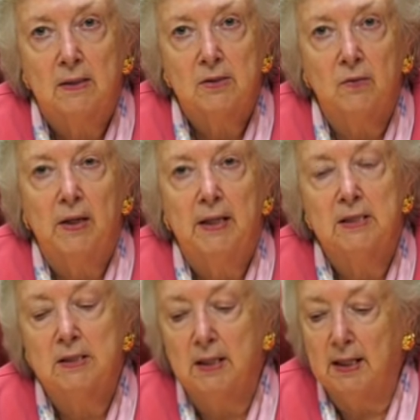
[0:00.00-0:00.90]
So
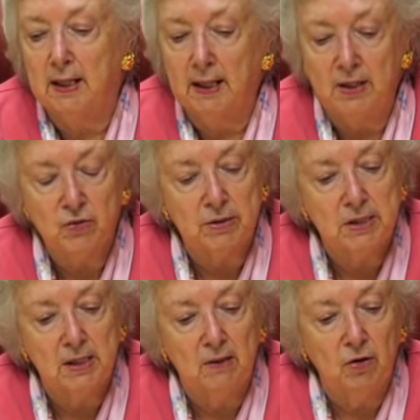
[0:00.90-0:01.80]
it's an
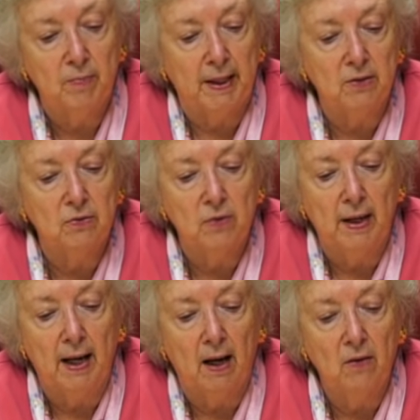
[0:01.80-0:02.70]
interesting group. I don't know
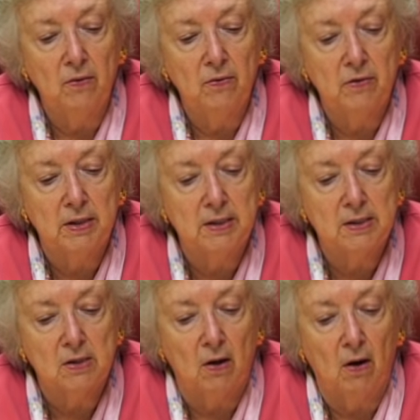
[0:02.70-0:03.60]
how
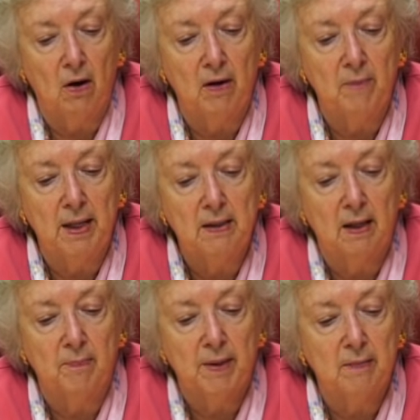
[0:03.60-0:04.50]
these are made up.